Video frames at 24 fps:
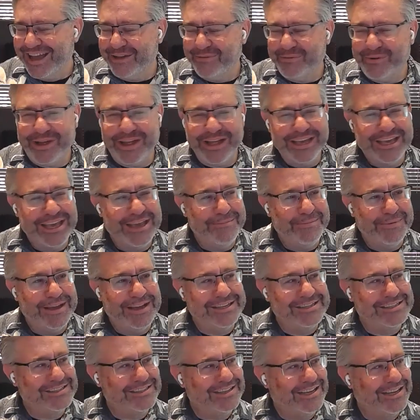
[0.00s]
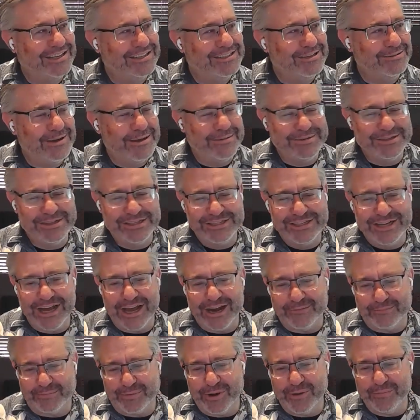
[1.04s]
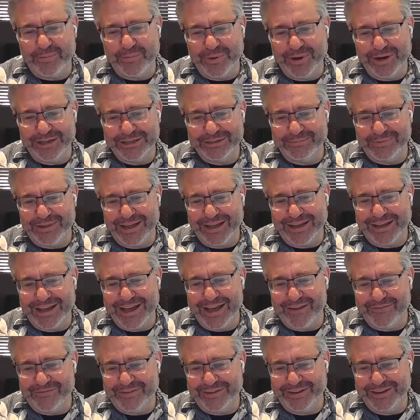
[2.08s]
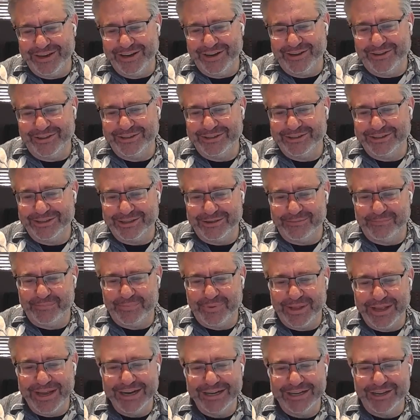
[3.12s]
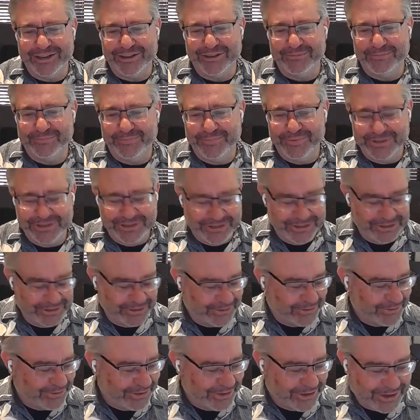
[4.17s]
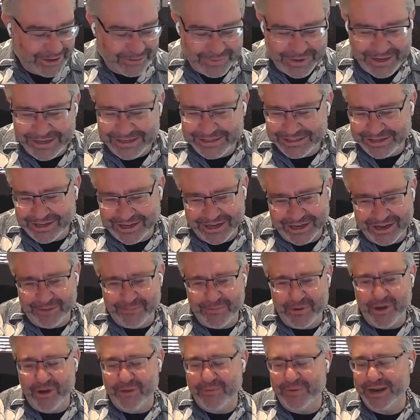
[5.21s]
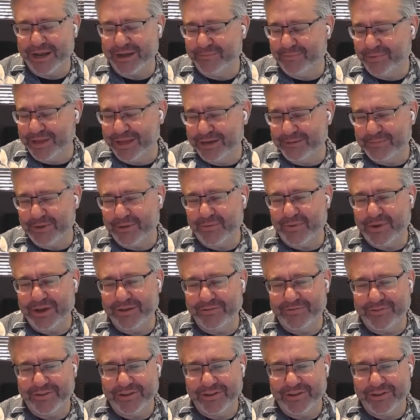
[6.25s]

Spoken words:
well, I keep it. It's like sometimes it's just not appropriate to have to complain to I wait until I come home and I complain to my wife